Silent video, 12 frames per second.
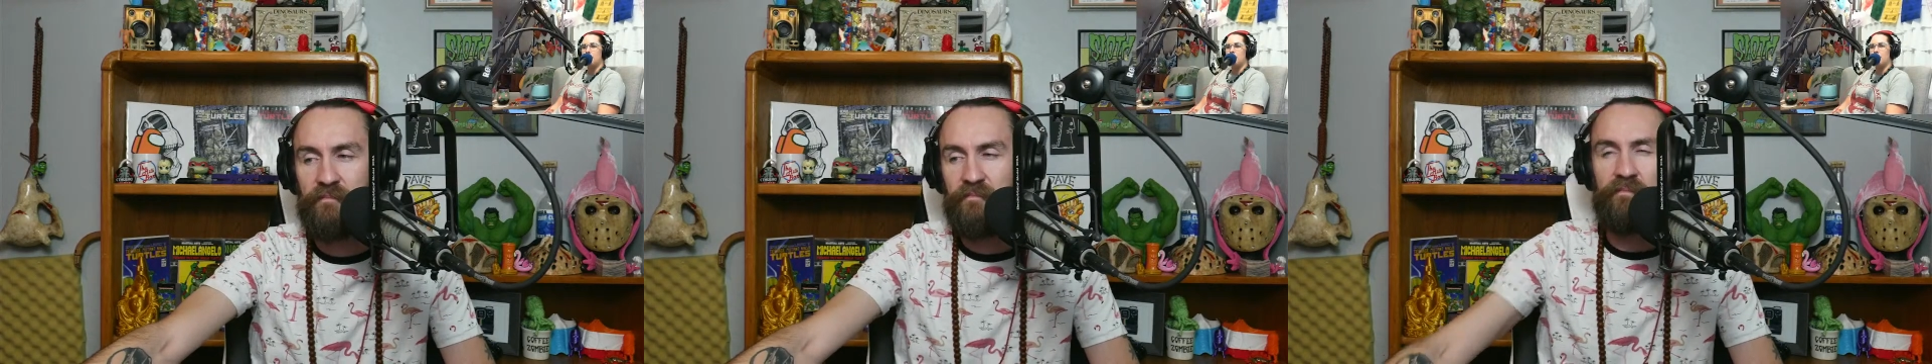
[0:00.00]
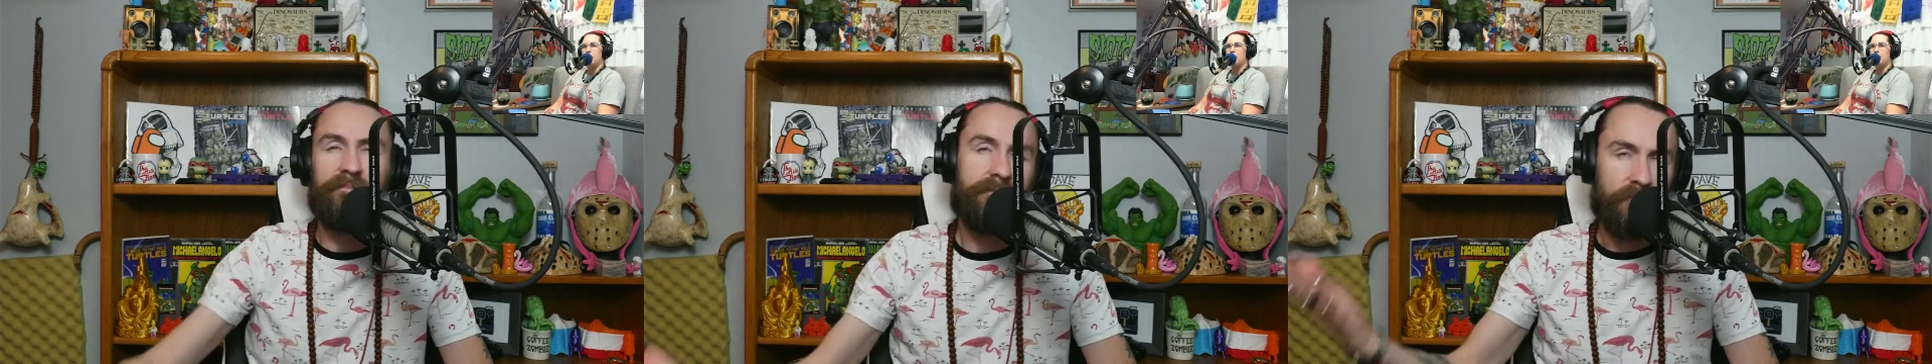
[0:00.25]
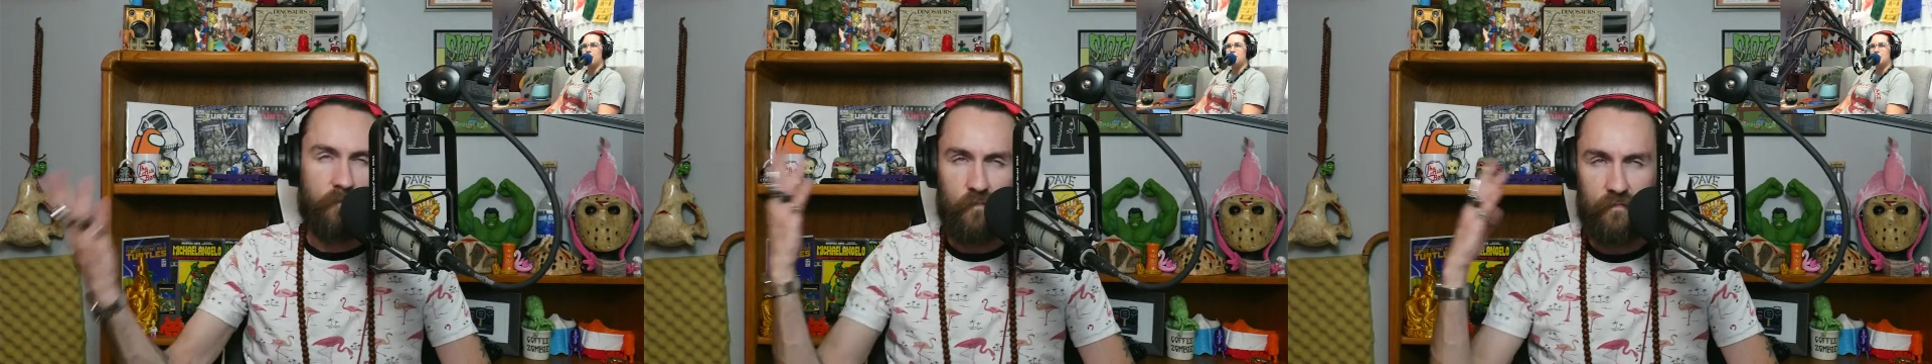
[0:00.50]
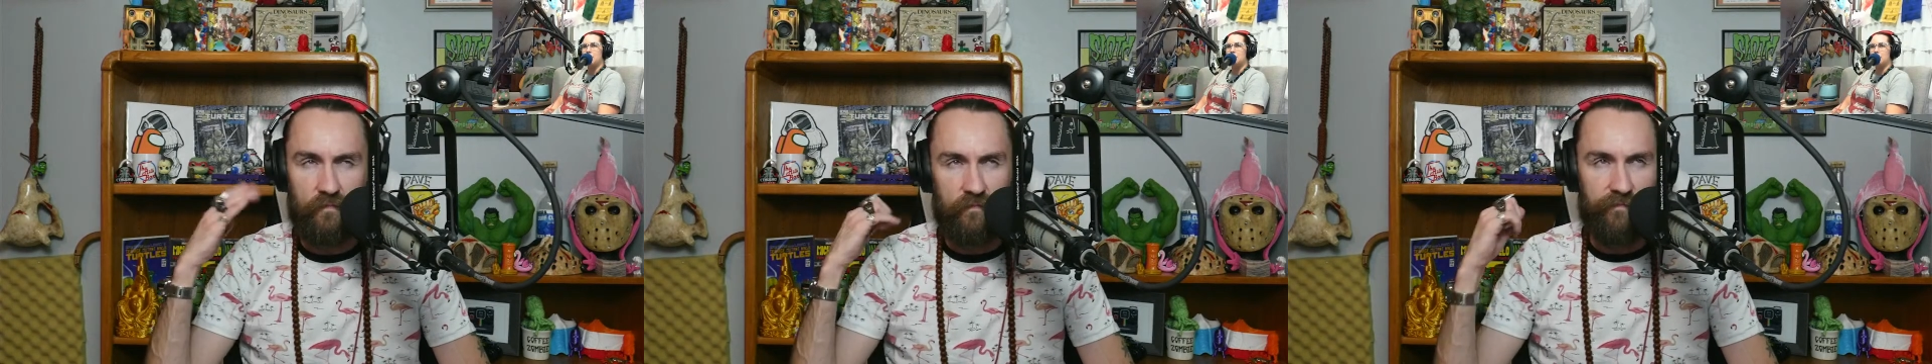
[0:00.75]
where you
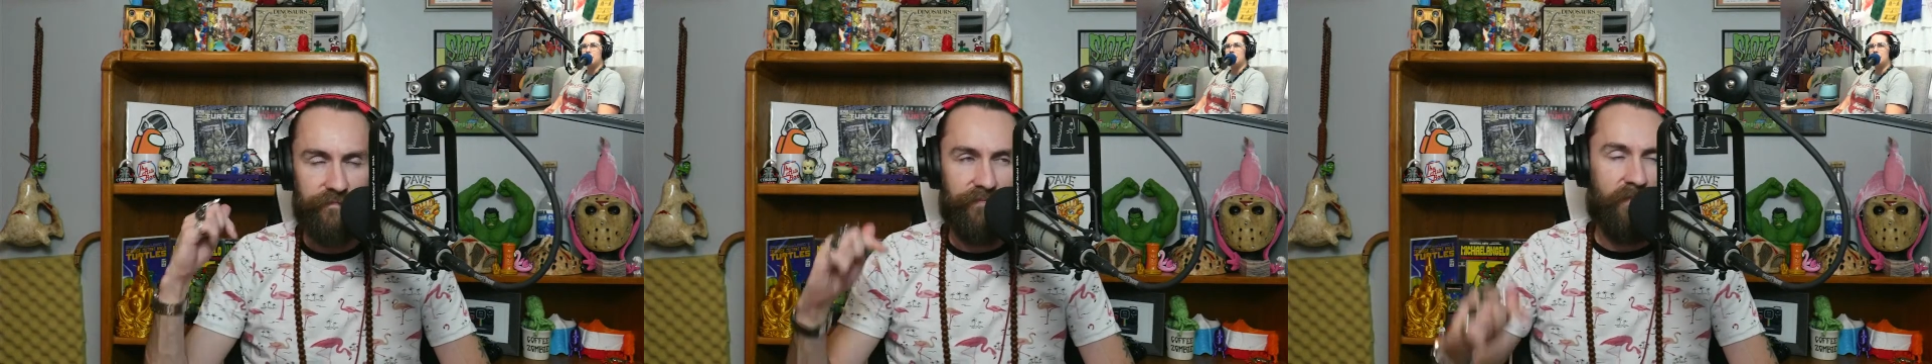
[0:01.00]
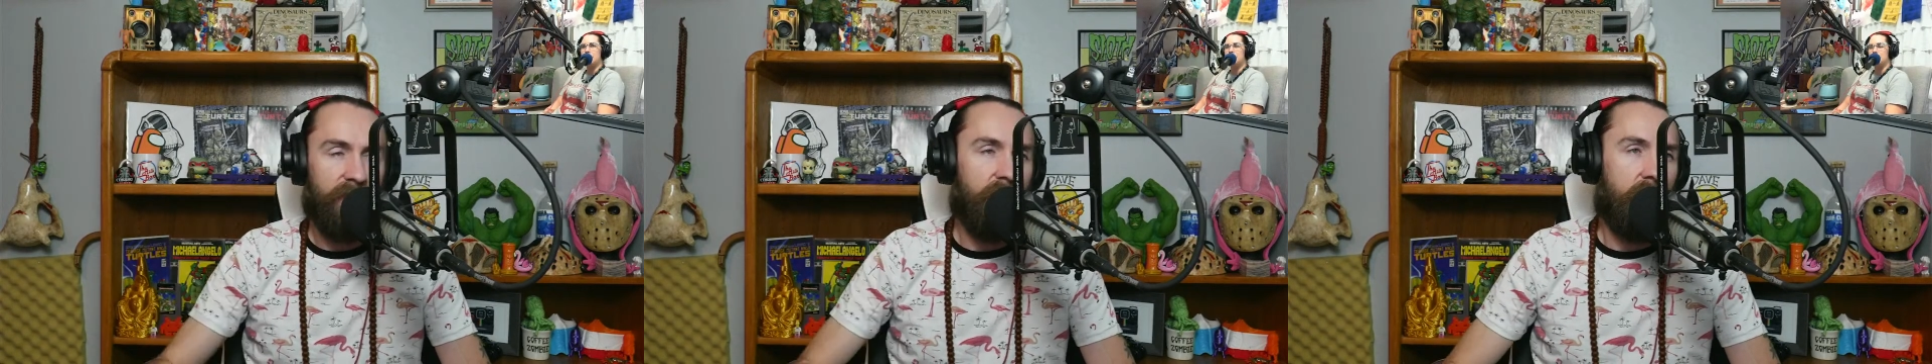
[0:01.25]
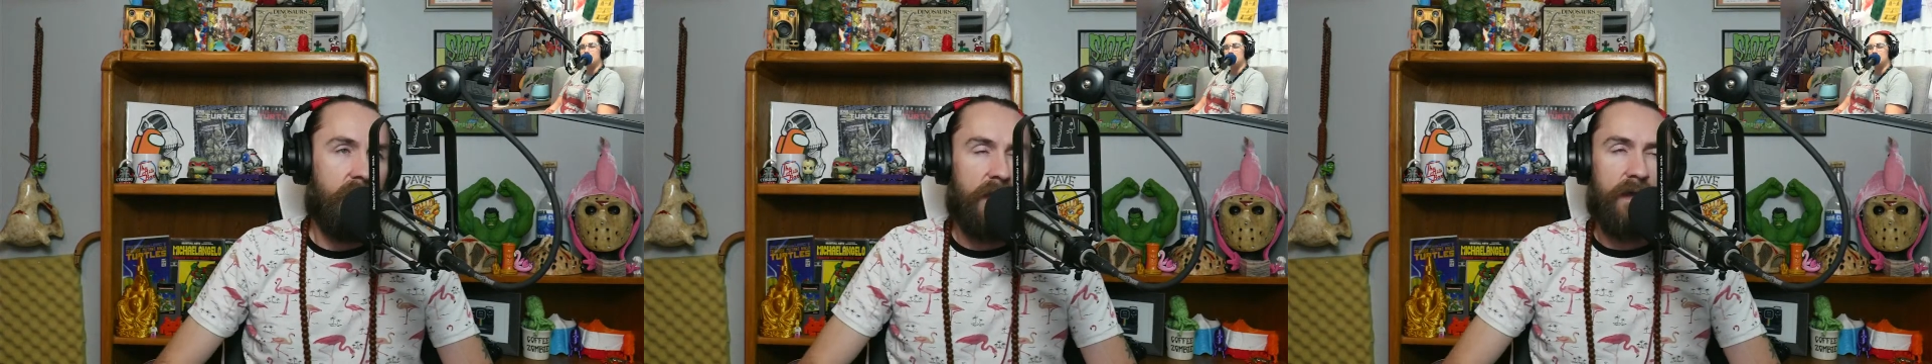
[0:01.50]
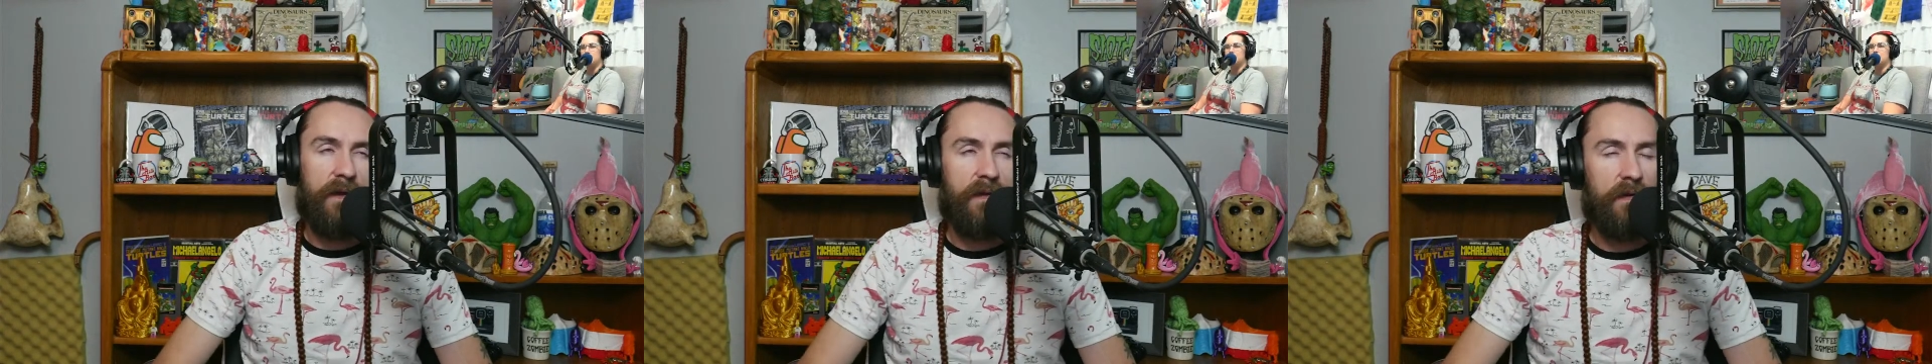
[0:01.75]
dumped a body in the middle of
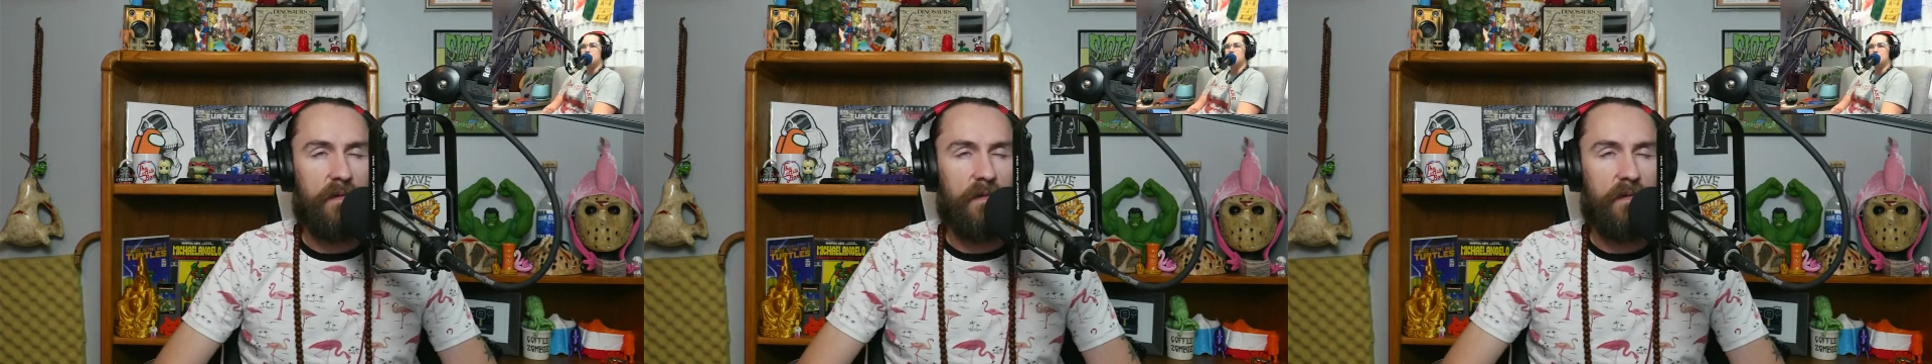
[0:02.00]
the woods.